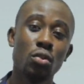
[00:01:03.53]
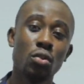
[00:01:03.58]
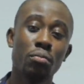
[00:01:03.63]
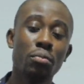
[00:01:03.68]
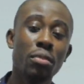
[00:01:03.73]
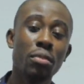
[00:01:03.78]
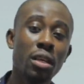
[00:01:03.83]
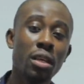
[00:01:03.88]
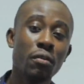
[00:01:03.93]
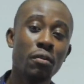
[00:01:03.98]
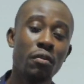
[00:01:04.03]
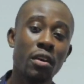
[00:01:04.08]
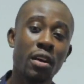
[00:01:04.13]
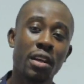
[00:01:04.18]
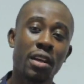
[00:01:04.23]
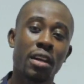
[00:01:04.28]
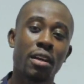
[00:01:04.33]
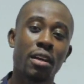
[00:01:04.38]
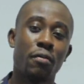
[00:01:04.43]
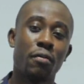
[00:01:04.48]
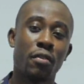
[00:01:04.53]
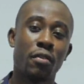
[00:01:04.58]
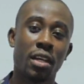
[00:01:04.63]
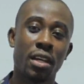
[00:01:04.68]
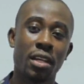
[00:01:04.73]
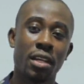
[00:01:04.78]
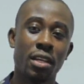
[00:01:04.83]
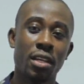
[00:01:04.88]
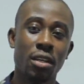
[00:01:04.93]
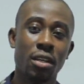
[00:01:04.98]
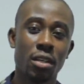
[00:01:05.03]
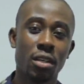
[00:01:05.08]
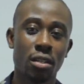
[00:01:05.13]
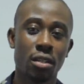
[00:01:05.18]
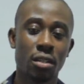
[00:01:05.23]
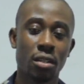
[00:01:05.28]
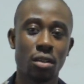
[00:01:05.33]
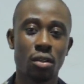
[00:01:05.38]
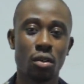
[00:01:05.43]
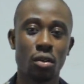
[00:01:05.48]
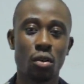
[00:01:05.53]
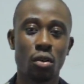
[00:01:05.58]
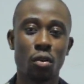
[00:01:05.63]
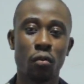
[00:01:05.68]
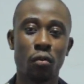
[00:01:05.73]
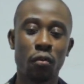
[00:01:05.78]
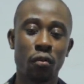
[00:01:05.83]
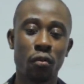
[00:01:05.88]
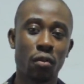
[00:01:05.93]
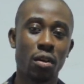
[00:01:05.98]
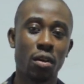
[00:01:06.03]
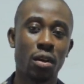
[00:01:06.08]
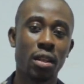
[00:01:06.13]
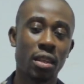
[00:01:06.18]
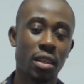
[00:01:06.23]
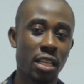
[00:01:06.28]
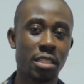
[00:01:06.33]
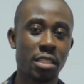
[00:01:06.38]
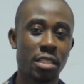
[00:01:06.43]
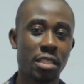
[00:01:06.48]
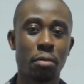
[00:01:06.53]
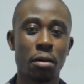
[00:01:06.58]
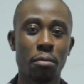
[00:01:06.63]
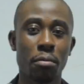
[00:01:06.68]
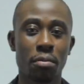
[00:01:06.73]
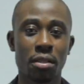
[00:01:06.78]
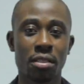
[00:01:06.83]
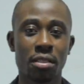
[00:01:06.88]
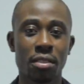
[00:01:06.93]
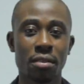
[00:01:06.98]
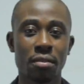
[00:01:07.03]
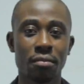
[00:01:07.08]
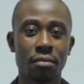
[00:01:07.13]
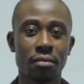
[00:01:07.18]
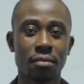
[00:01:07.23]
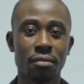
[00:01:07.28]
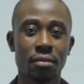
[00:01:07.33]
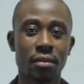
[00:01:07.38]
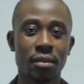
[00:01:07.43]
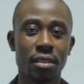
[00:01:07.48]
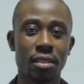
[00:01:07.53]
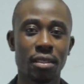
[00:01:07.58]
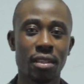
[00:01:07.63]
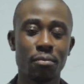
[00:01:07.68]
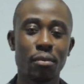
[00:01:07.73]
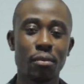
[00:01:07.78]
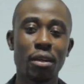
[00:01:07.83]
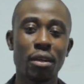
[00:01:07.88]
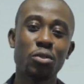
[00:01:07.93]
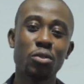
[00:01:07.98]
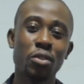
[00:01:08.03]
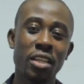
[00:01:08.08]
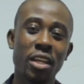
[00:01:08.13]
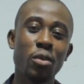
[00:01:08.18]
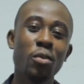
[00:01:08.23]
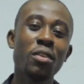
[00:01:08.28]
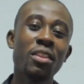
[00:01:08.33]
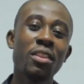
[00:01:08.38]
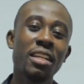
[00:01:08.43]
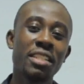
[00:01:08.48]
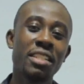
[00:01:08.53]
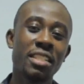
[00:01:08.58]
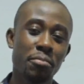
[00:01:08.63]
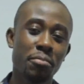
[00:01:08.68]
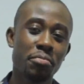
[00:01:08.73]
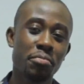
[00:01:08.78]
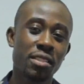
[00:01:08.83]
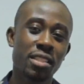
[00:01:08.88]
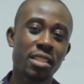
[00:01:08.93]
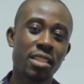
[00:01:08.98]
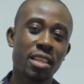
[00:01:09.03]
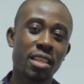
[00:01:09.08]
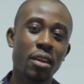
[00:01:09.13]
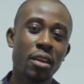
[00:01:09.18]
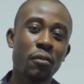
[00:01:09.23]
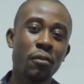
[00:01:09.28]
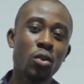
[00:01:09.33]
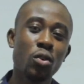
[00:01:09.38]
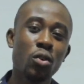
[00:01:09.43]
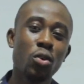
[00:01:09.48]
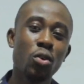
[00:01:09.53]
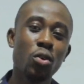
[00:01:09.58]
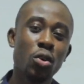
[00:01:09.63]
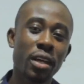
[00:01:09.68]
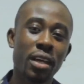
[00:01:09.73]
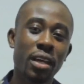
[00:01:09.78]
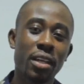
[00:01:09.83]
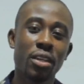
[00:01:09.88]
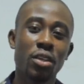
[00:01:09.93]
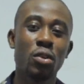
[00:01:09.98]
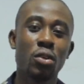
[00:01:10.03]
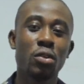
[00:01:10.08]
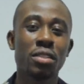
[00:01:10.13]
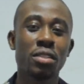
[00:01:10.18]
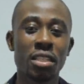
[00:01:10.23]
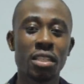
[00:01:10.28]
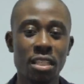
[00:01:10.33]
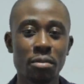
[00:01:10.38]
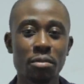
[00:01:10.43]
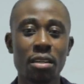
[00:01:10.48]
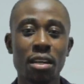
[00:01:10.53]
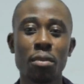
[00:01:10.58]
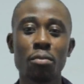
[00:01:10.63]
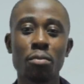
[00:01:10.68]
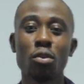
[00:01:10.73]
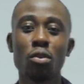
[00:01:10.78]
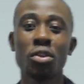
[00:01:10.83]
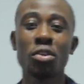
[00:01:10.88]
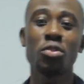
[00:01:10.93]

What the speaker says: be very afraid of these papers. But today with the tips, if you go and use the tips that I'm going to